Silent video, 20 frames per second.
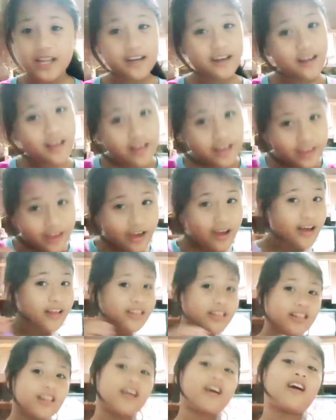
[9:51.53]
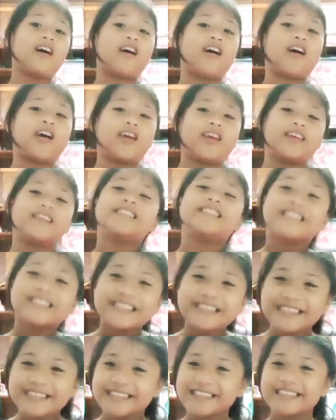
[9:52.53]
Lagi atay!
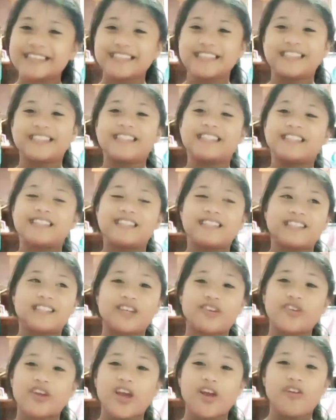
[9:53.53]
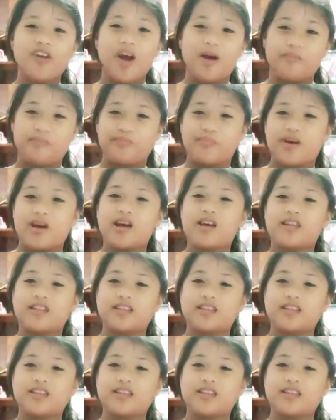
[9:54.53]
Hindi kuya guwapa.